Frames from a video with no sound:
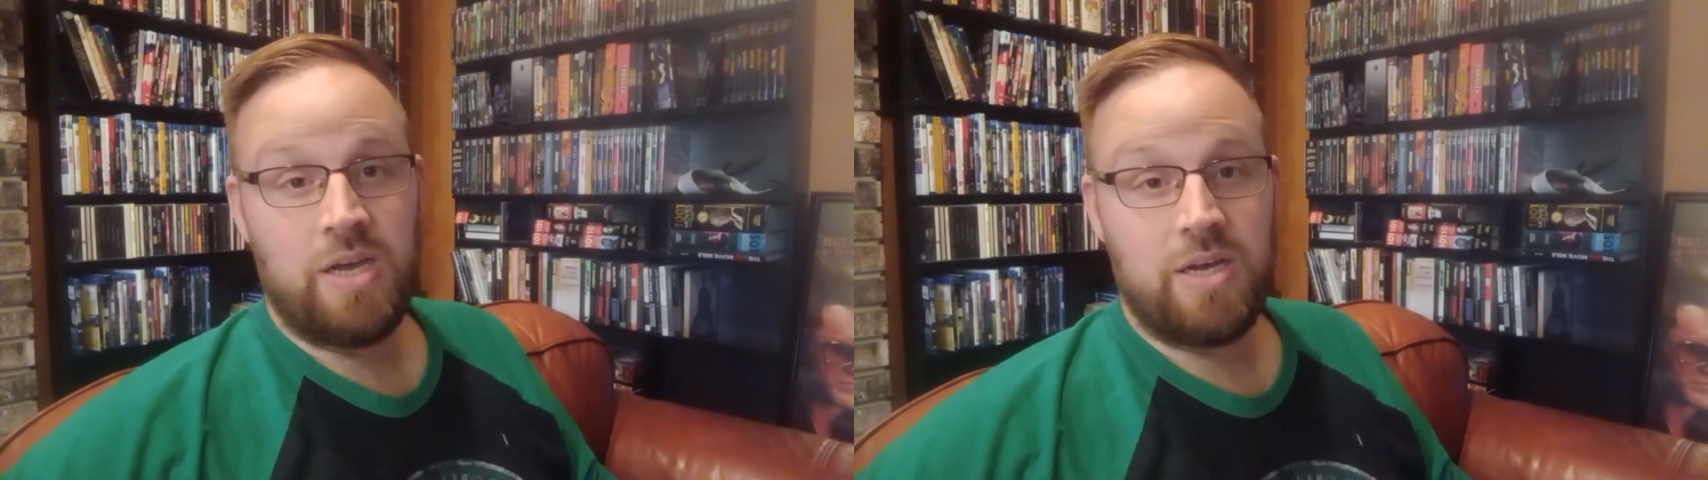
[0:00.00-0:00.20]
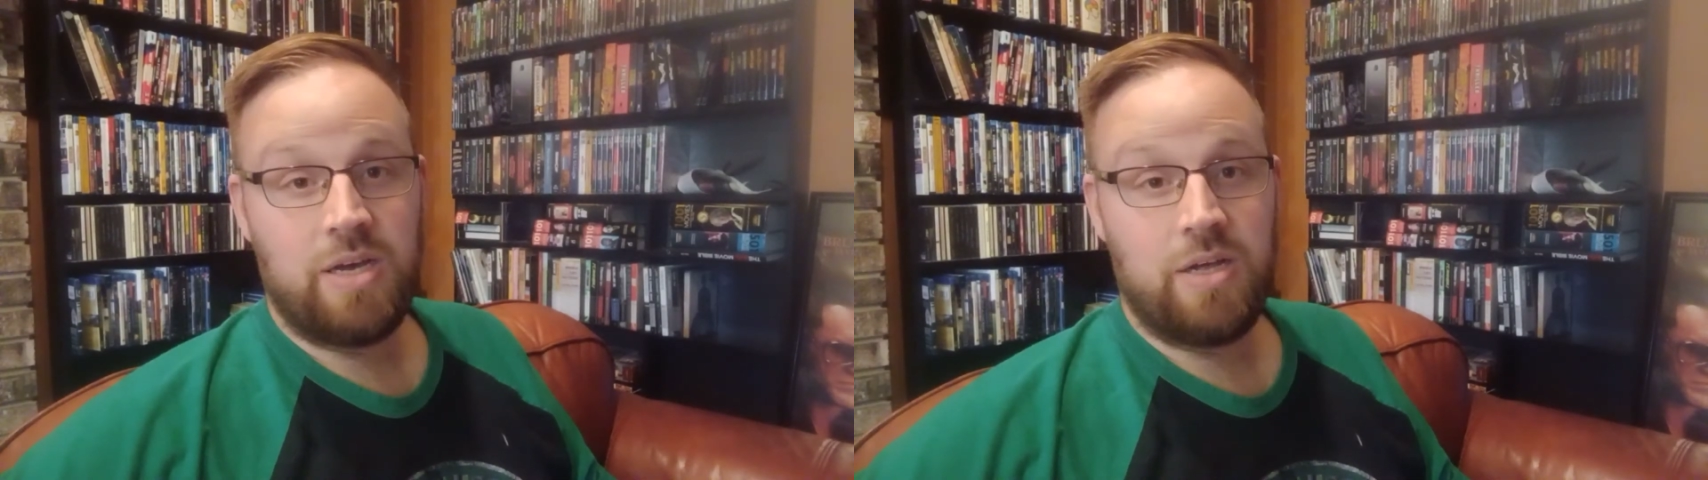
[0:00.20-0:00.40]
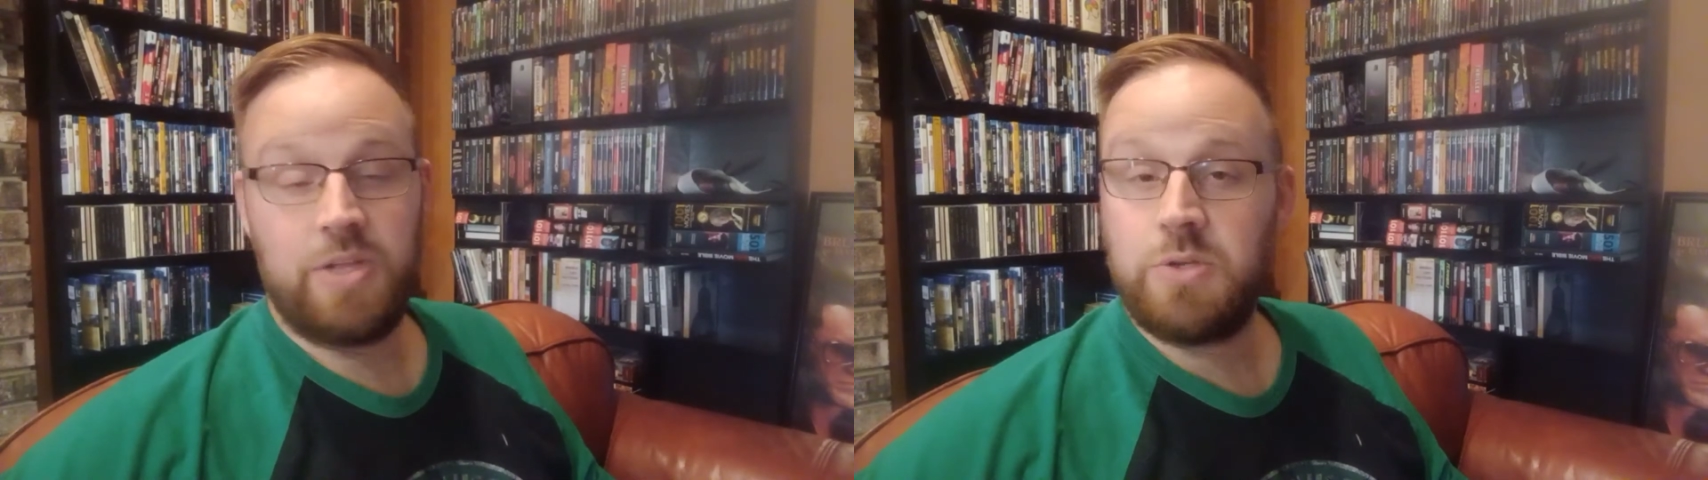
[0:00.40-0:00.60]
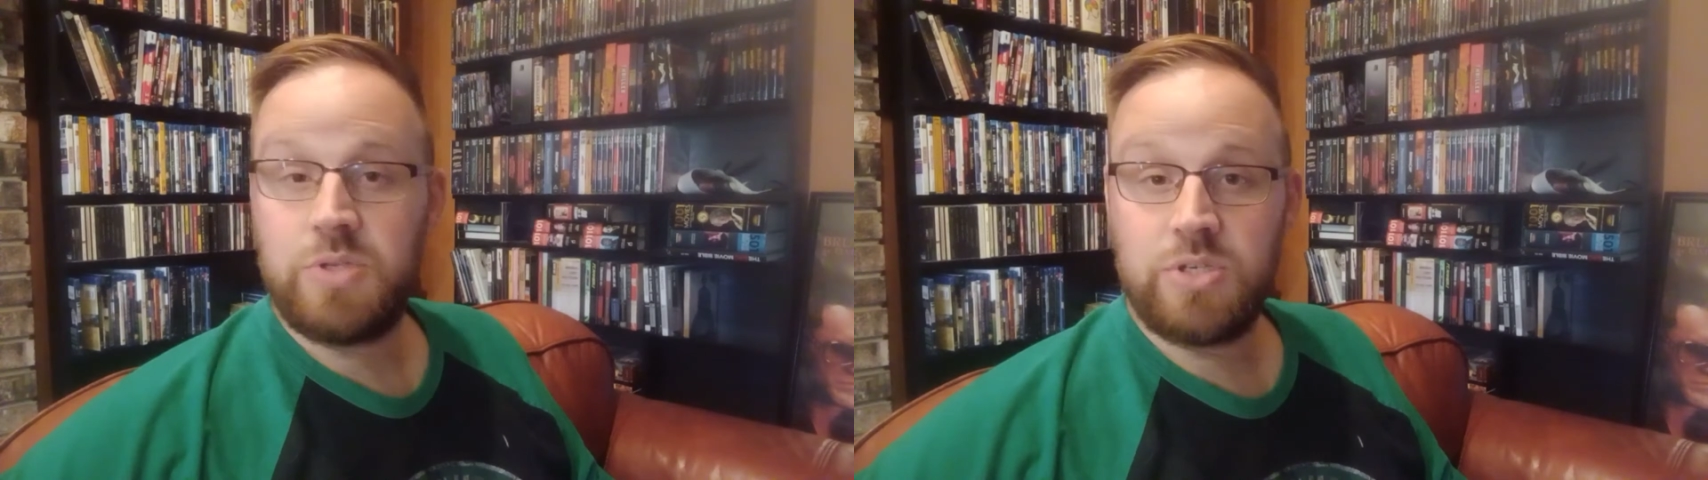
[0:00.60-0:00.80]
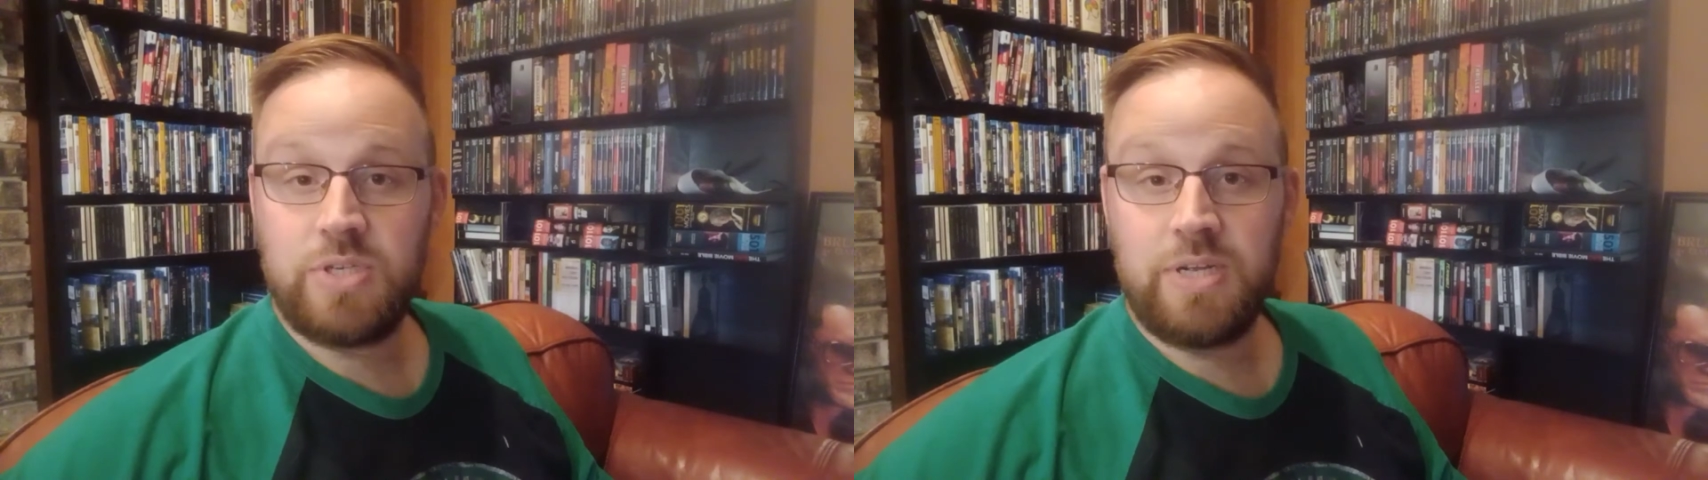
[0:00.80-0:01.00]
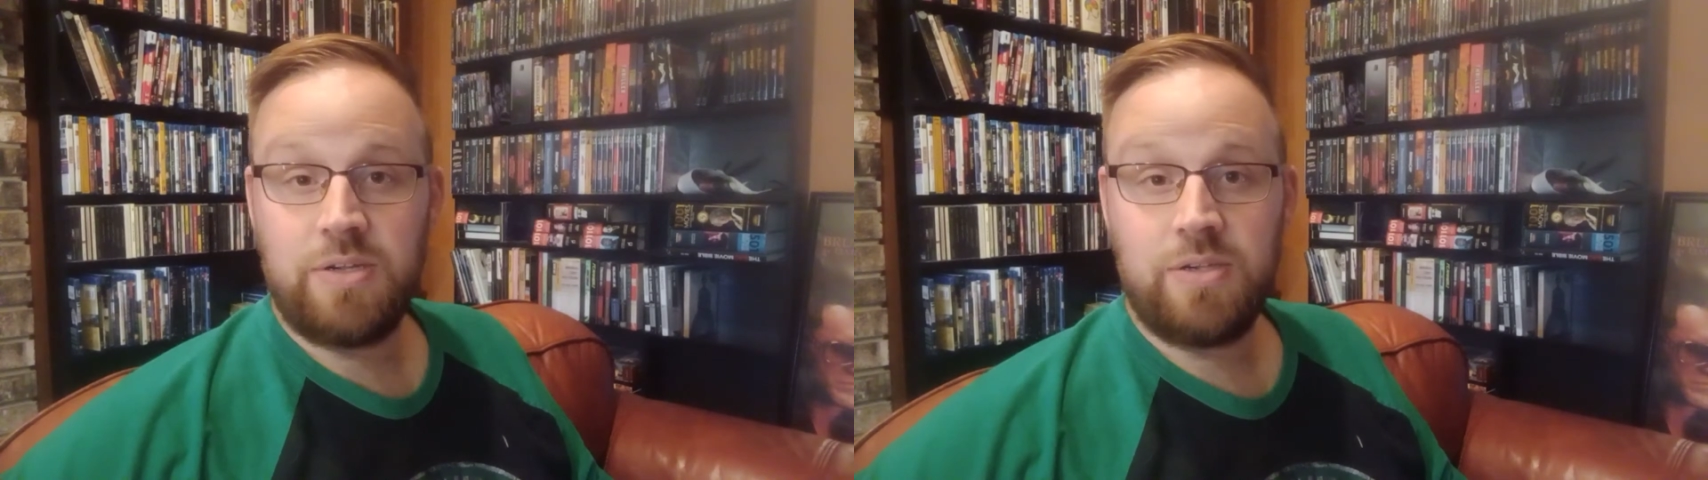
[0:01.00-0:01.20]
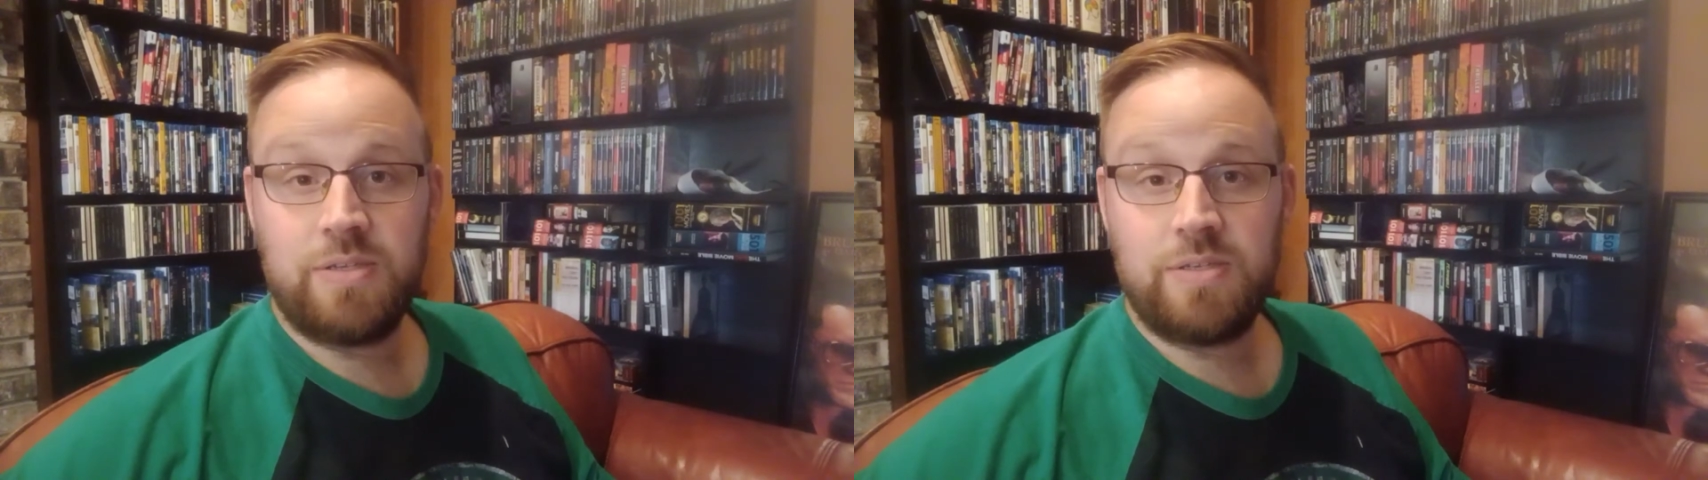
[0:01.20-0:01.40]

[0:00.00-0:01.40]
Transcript: uh, they used to sell